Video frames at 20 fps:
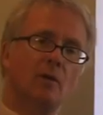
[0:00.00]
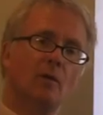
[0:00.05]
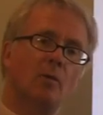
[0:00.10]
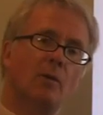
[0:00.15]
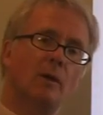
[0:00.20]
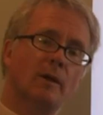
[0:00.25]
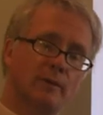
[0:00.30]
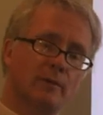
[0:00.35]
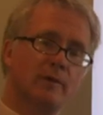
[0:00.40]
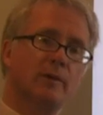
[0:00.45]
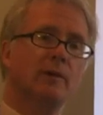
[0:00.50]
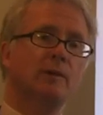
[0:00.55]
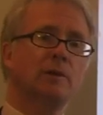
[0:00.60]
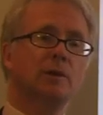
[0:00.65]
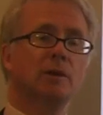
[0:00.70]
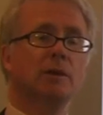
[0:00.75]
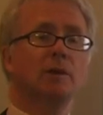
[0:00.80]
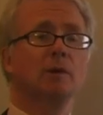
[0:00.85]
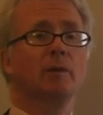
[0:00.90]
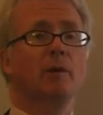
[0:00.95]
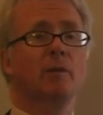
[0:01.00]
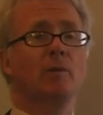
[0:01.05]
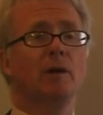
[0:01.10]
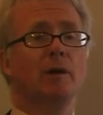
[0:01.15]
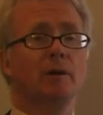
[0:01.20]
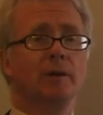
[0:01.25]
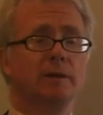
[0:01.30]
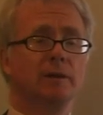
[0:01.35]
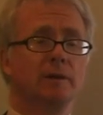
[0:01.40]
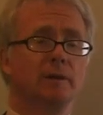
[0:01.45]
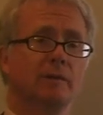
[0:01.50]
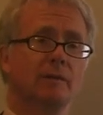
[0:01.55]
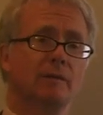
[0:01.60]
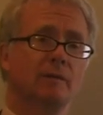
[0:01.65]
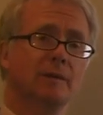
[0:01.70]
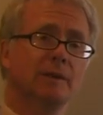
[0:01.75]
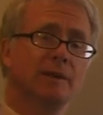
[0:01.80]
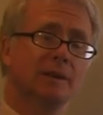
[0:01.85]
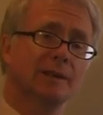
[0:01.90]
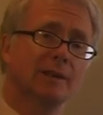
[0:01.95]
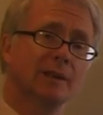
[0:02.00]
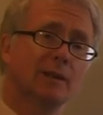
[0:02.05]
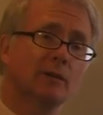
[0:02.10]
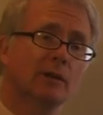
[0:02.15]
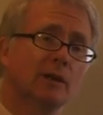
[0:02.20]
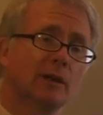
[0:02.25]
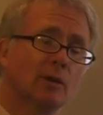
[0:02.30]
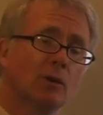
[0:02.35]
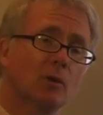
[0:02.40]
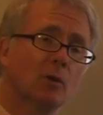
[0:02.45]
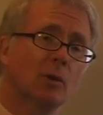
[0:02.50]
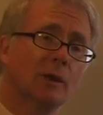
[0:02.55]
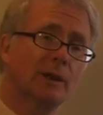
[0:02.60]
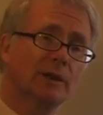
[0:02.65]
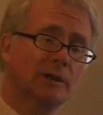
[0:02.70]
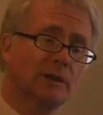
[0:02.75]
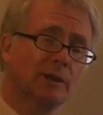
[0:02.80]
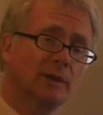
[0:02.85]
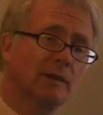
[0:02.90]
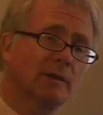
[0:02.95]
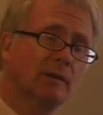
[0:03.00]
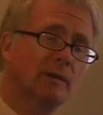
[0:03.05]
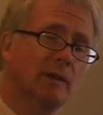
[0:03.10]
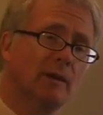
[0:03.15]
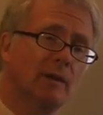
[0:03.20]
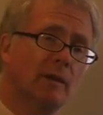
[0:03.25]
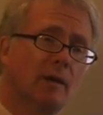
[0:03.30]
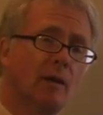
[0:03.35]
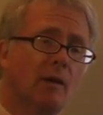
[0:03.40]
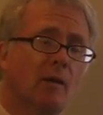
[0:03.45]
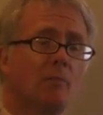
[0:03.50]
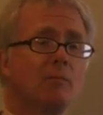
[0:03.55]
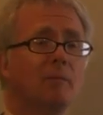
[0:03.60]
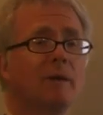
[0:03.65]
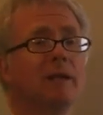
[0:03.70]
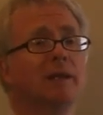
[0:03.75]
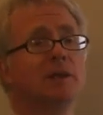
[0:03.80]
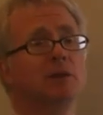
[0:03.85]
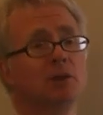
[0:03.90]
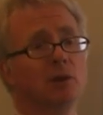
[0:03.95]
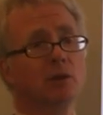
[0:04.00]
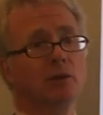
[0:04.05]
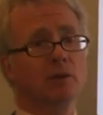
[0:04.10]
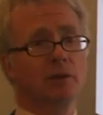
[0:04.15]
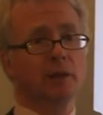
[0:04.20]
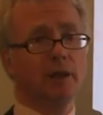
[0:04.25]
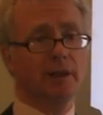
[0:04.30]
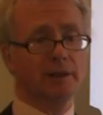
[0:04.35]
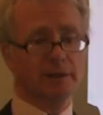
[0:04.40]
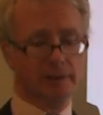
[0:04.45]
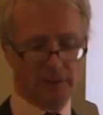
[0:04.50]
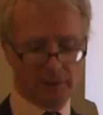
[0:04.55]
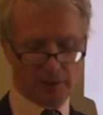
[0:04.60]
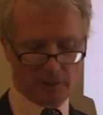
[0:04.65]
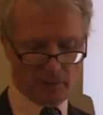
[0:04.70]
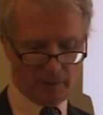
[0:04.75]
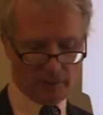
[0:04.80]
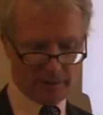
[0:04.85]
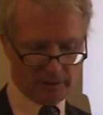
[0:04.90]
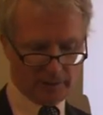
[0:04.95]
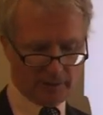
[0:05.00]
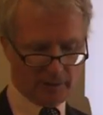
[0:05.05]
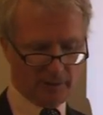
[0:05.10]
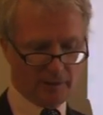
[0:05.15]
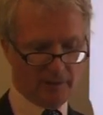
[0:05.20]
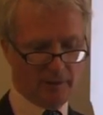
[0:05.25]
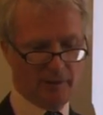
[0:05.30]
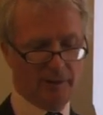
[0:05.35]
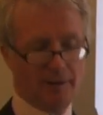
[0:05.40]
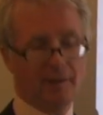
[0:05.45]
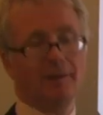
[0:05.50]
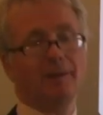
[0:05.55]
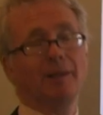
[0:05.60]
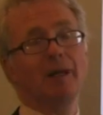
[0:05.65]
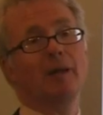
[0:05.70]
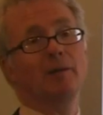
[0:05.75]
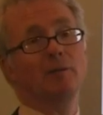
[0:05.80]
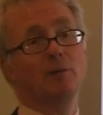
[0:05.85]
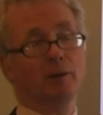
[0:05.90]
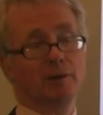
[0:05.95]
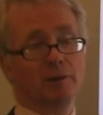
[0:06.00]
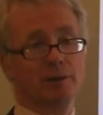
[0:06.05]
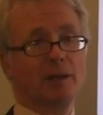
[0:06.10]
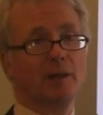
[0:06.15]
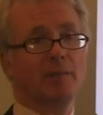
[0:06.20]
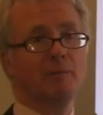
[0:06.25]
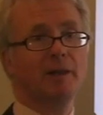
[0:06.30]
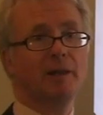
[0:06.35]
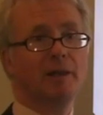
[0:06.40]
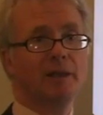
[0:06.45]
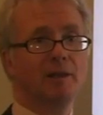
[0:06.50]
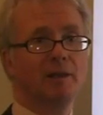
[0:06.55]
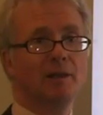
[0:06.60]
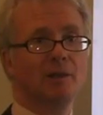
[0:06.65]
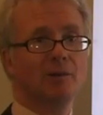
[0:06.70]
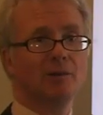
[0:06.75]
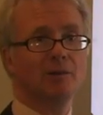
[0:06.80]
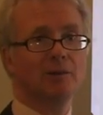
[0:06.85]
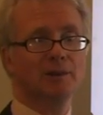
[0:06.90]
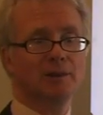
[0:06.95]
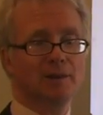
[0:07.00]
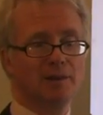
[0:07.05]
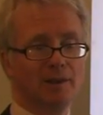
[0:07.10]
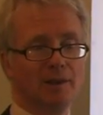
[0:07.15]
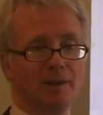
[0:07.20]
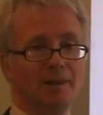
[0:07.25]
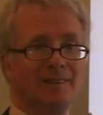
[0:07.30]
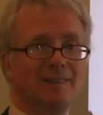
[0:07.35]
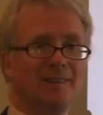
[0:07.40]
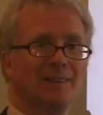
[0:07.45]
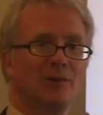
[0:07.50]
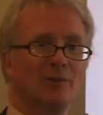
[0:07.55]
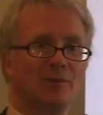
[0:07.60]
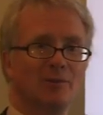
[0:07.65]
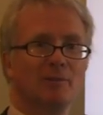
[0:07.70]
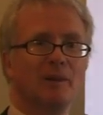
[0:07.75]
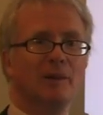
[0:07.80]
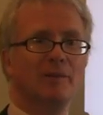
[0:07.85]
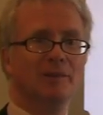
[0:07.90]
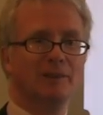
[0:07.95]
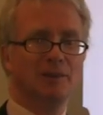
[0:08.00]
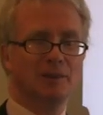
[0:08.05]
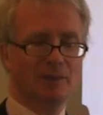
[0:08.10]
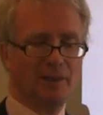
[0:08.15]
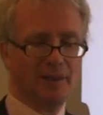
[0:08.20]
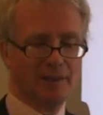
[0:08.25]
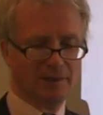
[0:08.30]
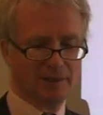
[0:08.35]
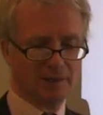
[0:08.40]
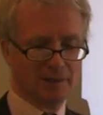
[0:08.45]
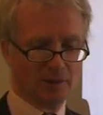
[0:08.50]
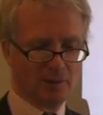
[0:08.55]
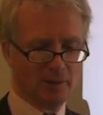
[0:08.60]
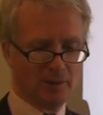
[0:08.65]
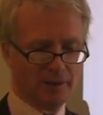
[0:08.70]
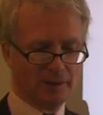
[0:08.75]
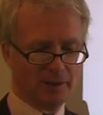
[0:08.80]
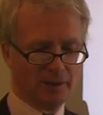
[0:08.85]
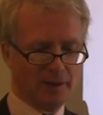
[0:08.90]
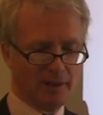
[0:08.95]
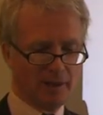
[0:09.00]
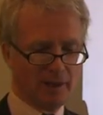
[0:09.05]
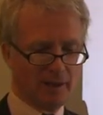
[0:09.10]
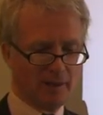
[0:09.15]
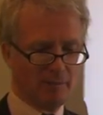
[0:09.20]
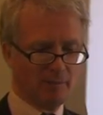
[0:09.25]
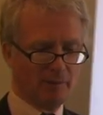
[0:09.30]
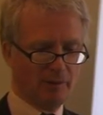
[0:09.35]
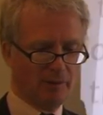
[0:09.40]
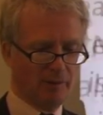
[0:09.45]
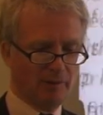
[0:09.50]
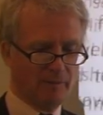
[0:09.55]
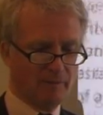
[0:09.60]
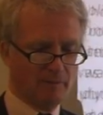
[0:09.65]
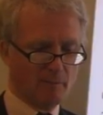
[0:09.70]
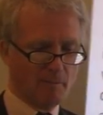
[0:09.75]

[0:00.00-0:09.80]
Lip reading: What future do we want? This is a critical question. Many children ask this question. Unfortunately, many adults don't bother to ask this question anymore.